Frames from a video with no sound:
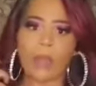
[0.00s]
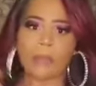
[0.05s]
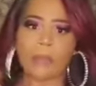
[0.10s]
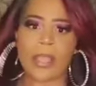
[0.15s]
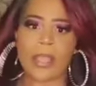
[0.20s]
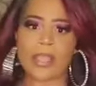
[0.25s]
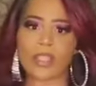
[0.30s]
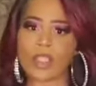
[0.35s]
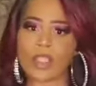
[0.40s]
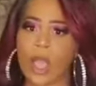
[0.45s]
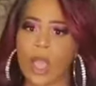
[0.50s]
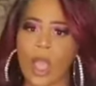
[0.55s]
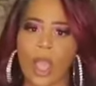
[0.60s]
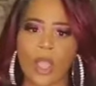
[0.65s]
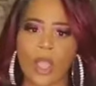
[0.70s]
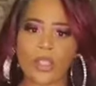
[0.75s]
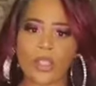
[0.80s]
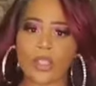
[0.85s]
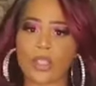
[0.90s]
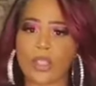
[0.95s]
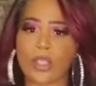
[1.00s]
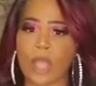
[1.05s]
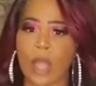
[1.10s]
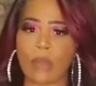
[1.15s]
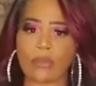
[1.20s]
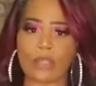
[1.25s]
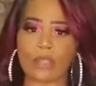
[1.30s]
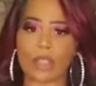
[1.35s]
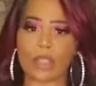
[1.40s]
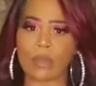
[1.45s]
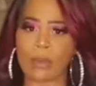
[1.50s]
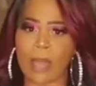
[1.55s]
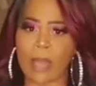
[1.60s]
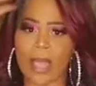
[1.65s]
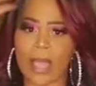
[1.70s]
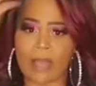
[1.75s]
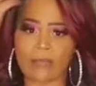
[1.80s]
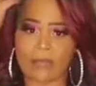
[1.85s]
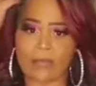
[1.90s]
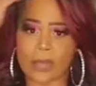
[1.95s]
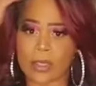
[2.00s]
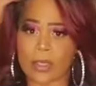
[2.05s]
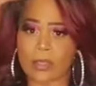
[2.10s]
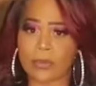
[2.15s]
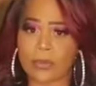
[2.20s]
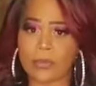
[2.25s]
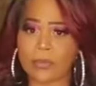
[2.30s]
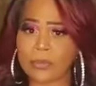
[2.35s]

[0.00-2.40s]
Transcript: bitch, don't you ever,